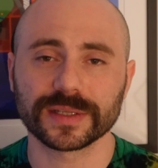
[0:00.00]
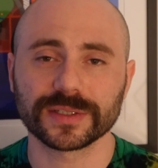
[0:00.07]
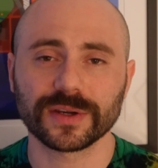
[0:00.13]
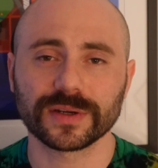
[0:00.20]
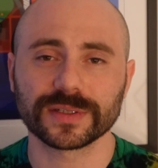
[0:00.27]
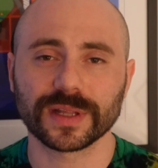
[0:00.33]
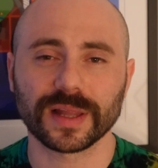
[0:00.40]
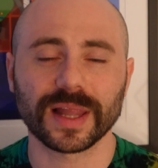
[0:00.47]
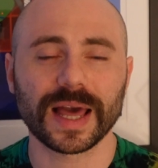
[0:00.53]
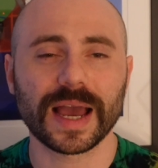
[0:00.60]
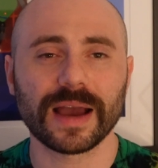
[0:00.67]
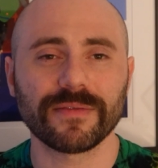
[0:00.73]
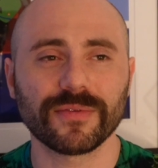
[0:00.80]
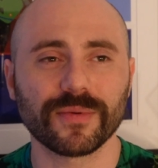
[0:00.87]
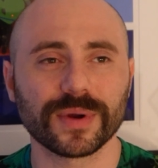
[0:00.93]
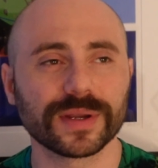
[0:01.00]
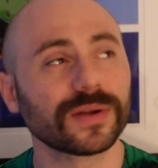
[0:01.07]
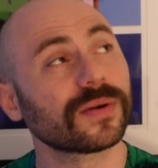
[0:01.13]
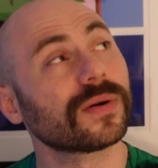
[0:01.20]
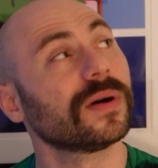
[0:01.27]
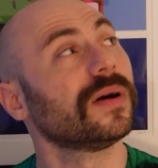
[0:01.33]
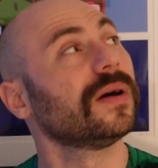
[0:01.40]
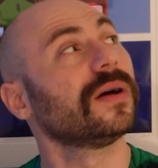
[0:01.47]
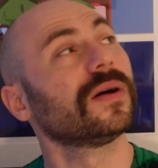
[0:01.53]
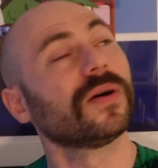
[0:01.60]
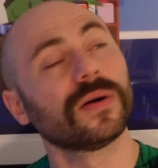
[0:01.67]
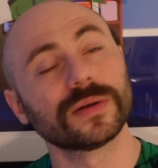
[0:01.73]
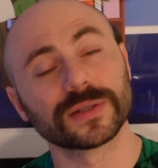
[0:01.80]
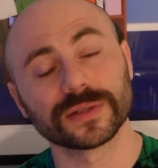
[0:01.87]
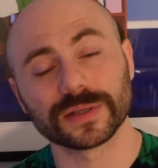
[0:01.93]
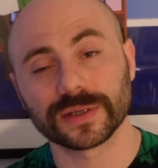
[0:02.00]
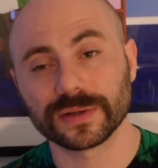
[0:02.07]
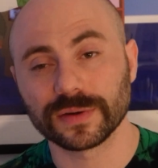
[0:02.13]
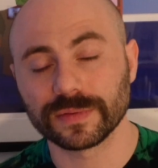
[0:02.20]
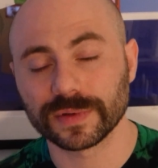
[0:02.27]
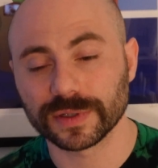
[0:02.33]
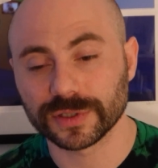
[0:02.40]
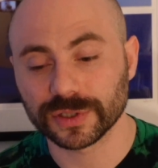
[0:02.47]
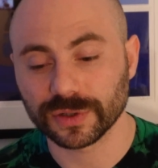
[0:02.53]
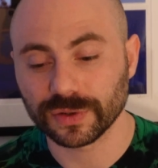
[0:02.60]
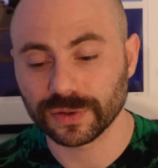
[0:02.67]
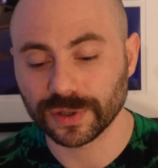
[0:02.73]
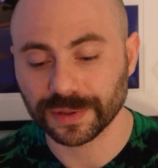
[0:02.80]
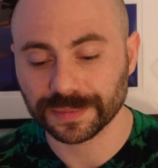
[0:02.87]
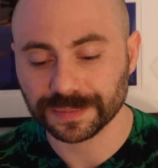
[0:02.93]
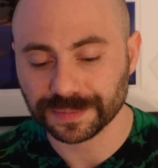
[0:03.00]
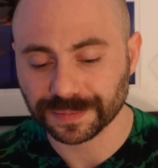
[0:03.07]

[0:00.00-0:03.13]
It's hard to laugh when you're always looking over your shoulder.